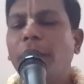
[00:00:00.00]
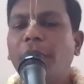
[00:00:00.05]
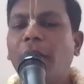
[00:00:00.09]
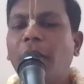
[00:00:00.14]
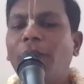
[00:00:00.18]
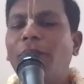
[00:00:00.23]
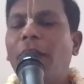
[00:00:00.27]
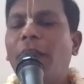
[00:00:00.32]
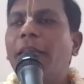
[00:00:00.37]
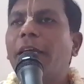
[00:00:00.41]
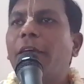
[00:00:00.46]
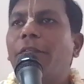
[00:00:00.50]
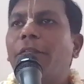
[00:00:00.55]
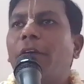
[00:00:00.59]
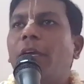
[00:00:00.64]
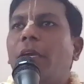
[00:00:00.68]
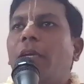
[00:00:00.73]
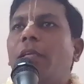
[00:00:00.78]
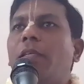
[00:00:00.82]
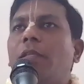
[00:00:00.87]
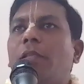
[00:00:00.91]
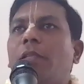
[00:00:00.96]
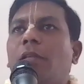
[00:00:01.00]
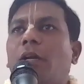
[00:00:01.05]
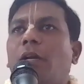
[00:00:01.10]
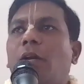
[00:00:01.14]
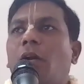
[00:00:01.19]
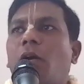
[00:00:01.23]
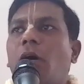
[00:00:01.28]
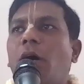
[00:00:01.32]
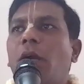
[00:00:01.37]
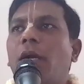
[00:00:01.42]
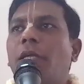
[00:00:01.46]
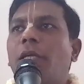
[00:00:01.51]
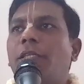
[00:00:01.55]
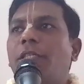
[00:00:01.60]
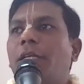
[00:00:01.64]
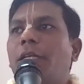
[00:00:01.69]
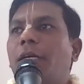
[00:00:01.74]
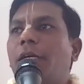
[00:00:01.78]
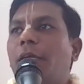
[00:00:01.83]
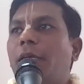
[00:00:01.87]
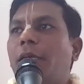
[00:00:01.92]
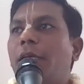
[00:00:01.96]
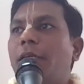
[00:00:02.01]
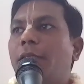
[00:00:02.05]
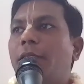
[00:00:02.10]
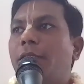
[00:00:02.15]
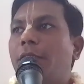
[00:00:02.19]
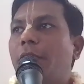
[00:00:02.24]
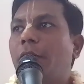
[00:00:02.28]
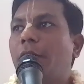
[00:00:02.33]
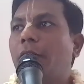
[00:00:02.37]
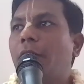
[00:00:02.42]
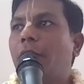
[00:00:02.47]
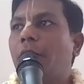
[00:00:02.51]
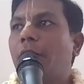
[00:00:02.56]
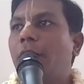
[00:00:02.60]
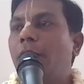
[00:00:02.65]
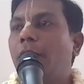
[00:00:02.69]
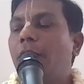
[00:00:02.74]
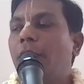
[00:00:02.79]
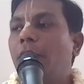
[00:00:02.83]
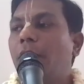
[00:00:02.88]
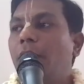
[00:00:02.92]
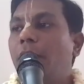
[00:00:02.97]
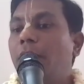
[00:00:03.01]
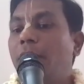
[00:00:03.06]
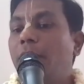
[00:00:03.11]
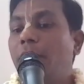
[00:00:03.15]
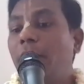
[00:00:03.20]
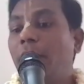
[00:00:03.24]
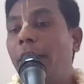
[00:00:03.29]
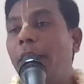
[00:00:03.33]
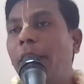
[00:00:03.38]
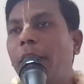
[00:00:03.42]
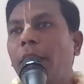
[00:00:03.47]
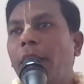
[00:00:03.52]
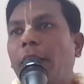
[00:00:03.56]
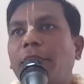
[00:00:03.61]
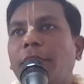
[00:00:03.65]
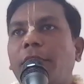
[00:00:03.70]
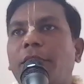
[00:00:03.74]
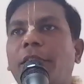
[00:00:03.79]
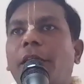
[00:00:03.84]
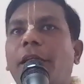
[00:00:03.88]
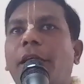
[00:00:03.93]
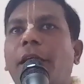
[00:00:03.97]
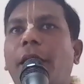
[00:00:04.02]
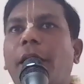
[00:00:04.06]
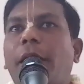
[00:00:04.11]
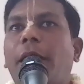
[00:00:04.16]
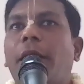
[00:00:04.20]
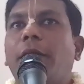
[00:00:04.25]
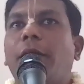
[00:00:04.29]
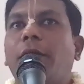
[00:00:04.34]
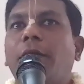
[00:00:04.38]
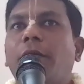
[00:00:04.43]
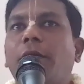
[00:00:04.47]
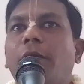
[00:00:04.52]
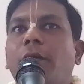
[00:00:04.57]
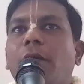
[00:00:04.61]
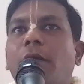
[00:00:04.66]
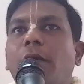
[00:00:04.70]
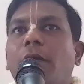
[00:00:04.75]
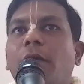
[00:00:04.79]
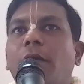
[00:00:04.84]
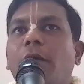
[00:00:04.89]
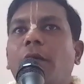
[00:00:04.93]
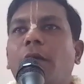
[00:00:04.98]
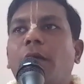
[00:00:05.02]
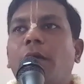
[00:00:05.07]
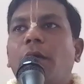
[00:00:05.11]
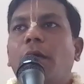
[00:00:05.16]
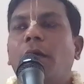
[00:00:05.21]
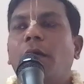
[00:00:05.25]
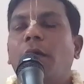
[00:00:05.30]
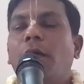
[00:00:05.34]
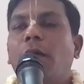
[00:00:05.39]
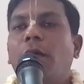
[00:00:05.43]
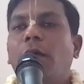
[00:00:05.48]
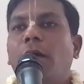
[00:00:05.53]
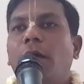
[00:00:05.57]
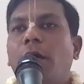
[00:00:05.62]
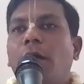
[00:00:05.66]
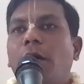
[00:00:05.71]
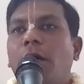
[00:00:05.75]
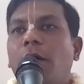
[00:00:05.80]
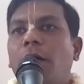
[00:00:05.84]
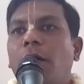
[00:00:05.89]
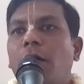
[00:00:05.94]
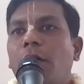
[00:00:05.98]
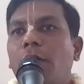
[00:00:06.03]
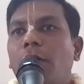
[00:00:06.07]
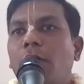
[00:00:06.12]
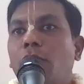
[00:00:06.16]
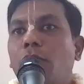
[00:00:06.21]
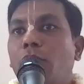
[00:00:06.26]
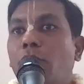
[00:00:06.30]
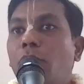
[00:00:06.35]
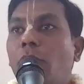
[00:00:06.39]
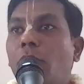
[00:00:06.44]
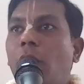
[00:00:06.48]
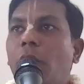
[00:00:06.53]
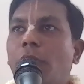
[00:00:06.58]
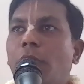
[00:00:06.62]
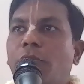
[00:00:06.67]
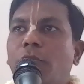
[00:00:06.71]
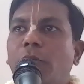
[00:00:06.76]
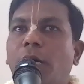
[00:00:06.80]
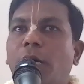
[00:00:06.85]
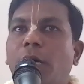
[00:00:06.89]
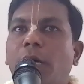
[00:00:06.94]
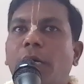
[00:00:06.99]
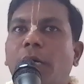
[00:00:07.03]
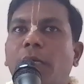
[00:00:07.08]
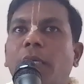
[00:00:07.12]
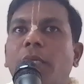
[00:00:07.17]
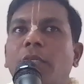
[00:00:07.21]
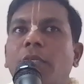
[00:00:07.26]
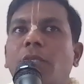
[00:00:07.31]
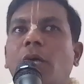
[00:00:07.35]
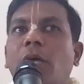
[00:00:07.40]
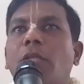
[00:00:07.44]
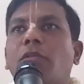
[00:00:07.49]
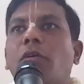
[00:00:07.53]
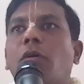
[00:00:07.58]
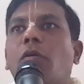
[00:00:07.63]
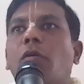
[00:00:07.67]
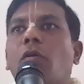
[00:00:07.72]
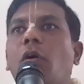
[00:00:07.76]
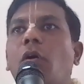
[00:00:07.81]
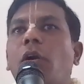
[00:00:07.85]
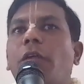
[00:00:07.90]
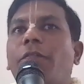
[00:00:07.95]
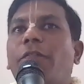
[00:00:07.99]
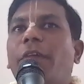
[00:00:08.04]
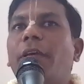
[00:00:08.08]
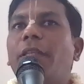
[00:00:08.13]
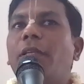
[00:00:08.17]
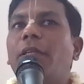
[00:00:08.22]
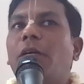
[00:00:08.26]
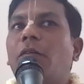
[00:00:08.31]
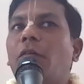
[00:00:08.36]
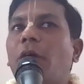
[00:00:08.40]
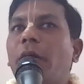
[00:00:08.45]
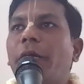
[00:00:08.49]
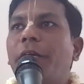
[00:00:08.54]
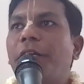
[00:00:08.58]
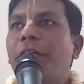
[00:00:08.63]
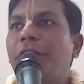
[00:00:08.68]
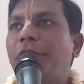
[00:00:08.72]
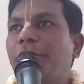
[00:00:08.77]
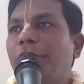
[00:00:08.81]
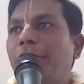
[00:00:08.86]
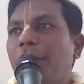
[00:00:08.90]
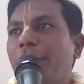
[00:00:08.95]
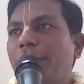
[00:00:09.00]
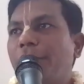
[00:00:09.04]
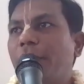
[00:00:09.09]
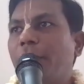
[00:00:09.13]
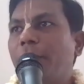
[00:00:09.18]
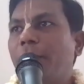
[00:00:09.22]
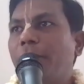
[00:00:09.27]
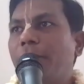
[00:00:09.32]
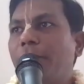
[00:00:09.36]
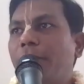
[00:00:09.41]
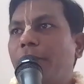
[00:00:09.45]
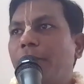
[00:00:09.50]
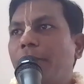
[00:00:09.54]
Krishna, while giving the knowledge that he is thinking as a secret to Arjuna, he is also glorifying the qualities of Arjuna.